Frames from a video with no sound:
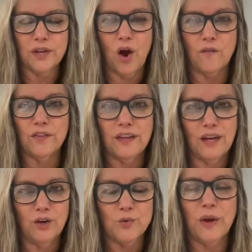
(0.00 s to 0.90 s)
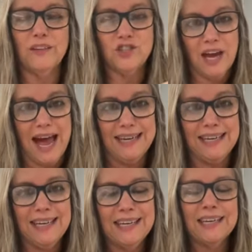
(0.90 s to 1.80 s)
Over the years, we have
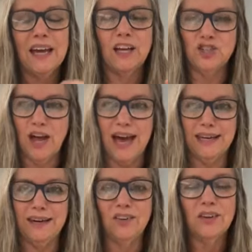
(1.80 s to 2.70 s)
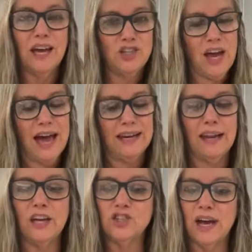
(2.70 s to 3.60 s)
chatted and chatted and chatted
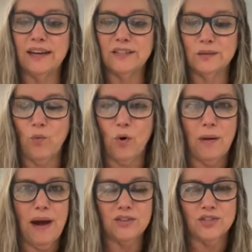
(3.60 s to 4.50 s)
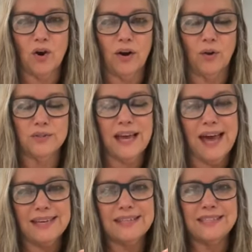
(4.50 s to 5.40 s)
and chatted some more about STAR goals,
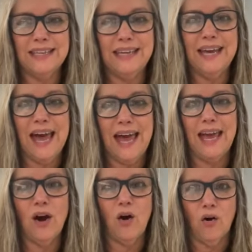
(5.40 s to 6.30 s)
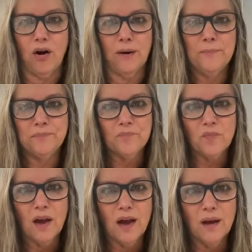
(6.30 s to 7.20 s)
STAR.
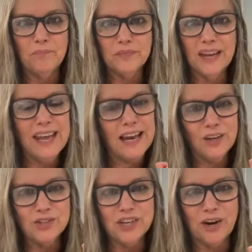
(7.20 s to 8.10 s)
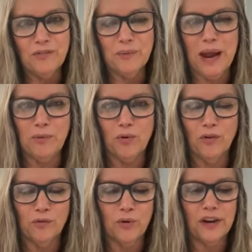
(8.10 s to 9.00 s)
And hello, Sherry from Cape Coral,
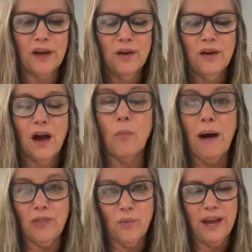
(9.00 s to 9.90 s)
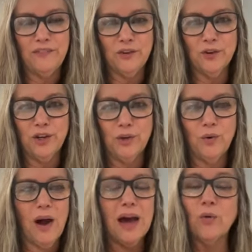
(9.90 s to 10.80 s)
Florida. Oh, by the way, if you're
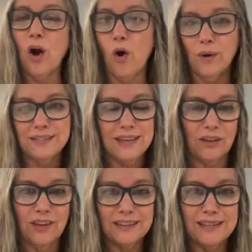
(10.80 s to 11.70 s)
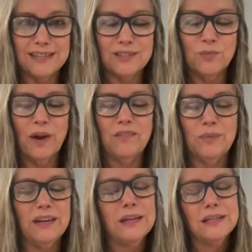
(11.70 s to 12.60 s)
new, I don't always sound like this. We have
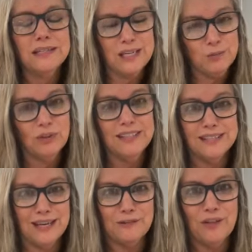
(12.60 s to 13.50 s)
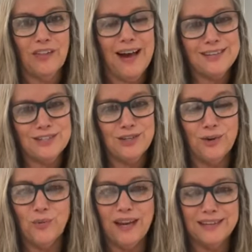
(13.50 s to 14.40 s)
been desperately sick for the last 2
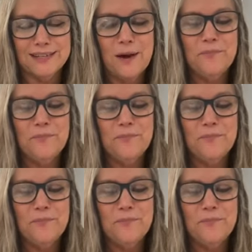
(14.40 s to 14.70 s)
weeks.